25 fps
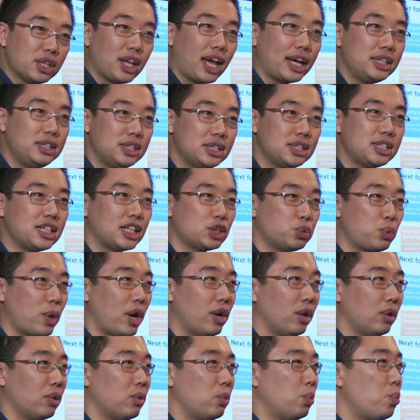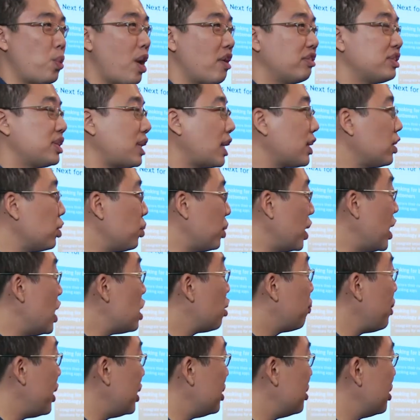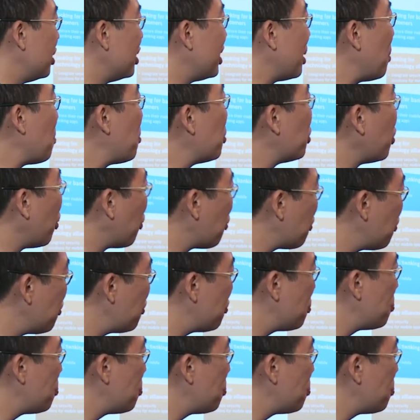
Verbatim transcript: alliances as well. We have started to integrate a number of